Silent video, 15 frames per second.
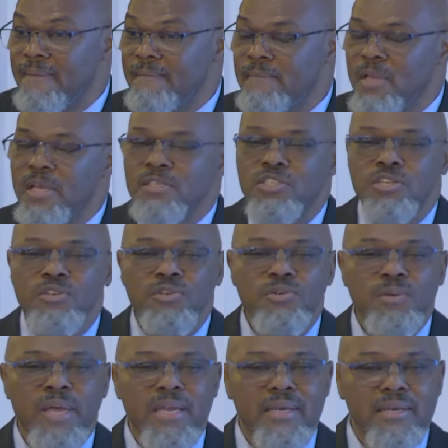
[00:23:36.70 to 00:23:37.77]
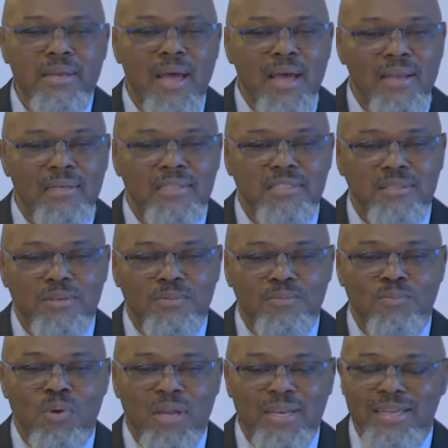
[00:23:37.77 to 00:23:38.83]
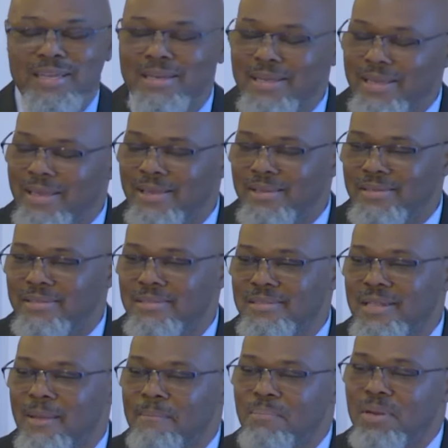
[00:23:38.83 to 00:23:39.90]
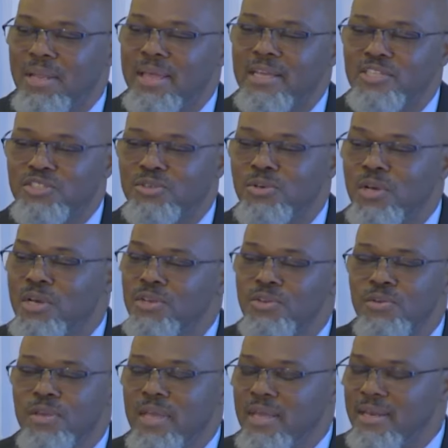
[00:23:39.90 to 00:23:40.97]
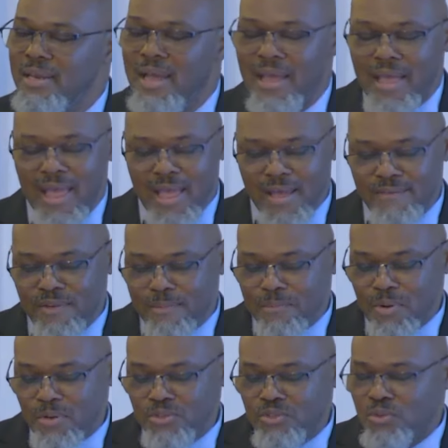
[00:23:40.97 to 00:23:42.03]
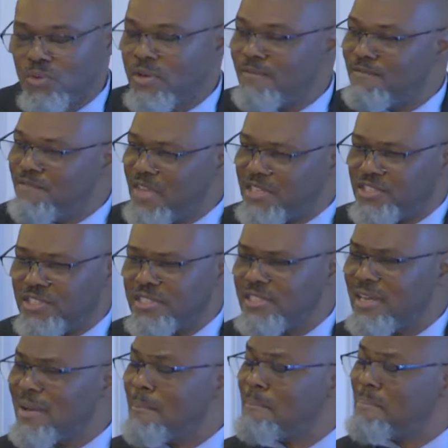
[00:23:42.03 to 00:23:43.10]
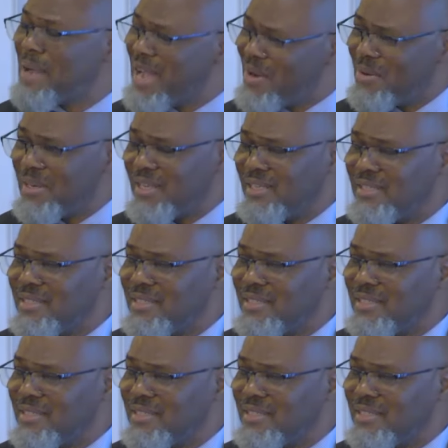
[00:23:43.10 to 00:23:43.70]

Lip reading: Until you acknowledge what it is that plagues you, you cannot have a personal conviction about it.